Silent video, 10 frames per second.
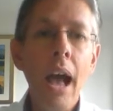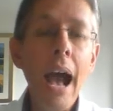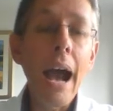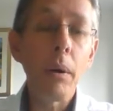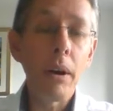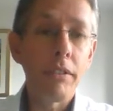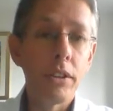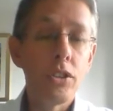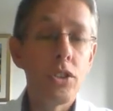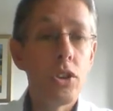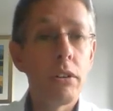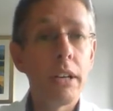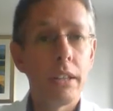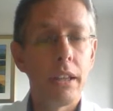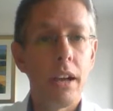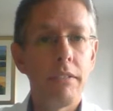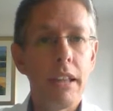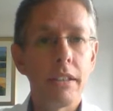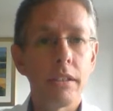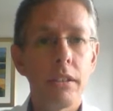However, during the live
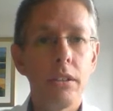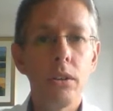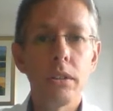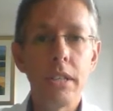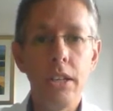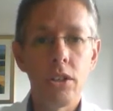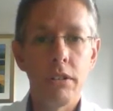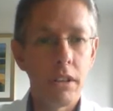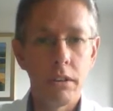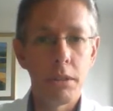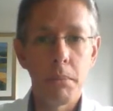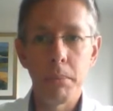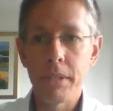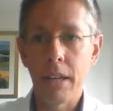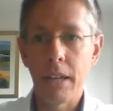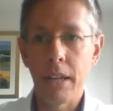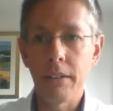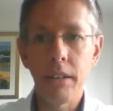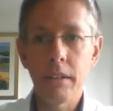lesson, your teacher is going to be presenting.